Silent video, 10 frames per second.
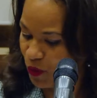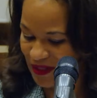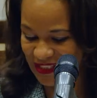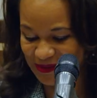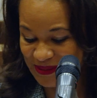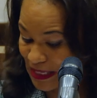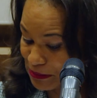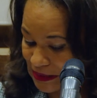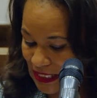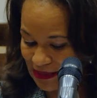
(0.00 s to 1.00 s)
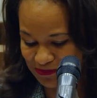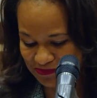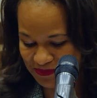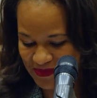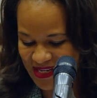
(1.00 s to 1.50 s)
Oh, that was a
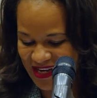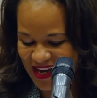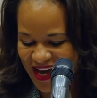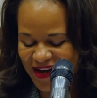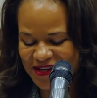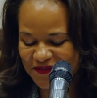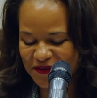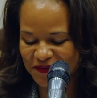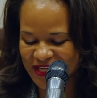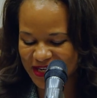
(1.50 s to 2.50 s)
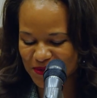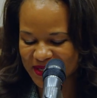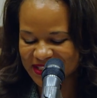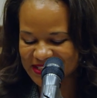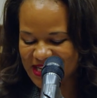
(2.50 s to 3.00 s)
lot. I'll never forget
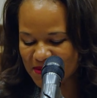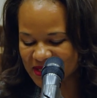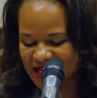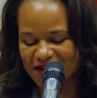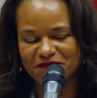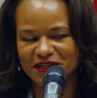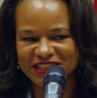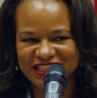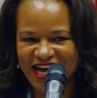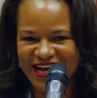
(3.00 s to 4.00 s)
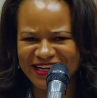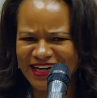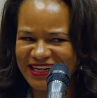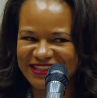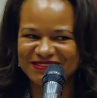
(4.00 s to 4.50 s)
when he sat me down for a chat, and
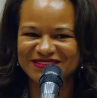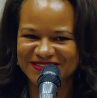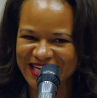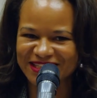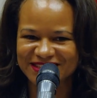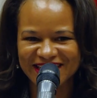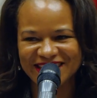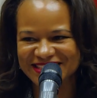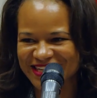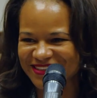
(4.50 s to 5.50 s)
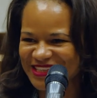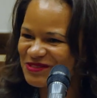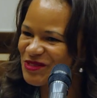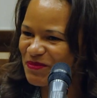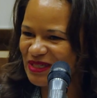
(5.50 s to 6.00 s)
I was actually kind of scared that he
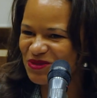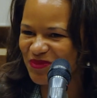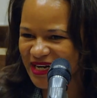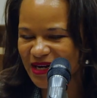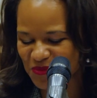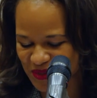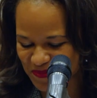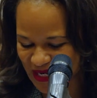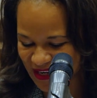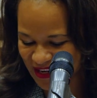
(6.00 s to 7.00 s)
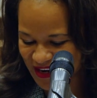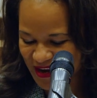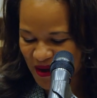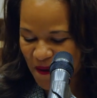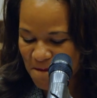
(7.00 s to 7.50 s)
was about to break up with me,
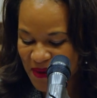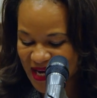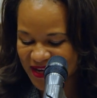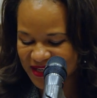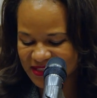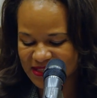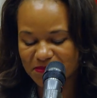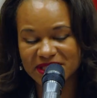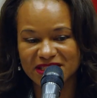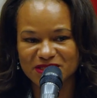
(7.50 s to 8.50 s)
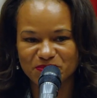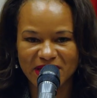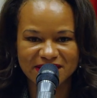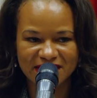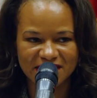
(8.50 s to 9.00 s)
but he simply
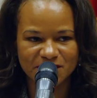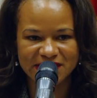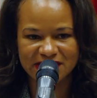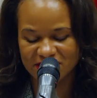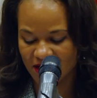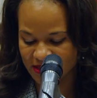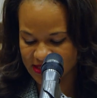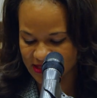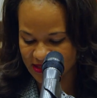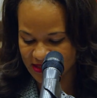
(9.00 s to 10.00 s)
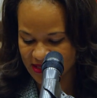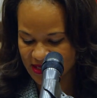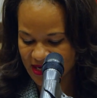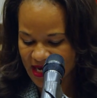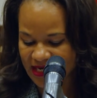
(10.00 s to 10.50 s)
expressed that he was exhausted,
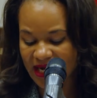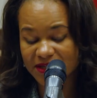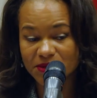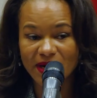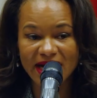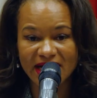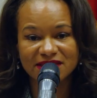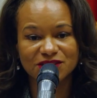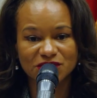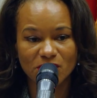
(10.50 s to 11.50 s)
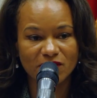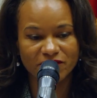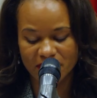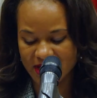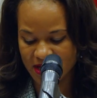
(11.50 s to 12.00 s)
and I knew I had to show up
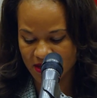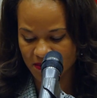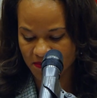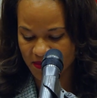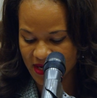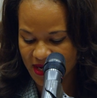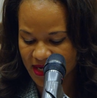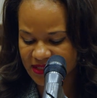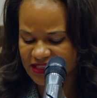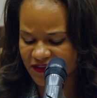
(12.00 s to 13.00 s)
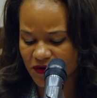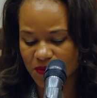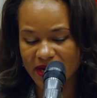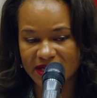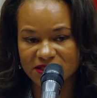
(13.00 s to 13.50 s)
for him in a different
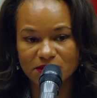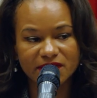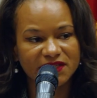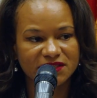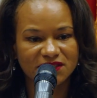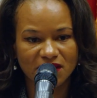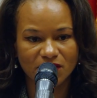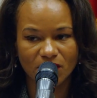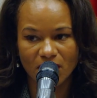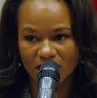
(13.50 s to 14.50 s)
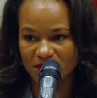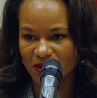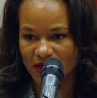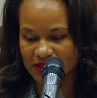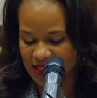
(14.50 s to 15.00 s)
way so he could juggle all the
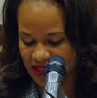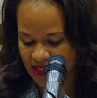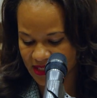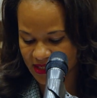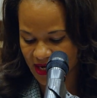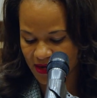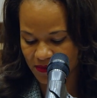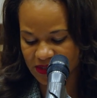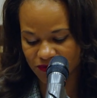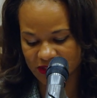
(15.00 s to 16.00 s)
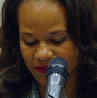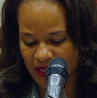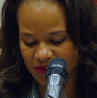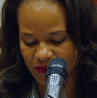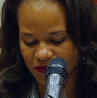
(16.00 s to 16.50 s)
balls that he was
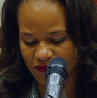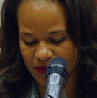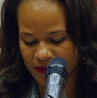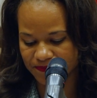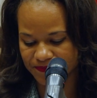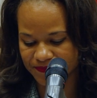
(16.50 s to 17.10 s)
responsible for.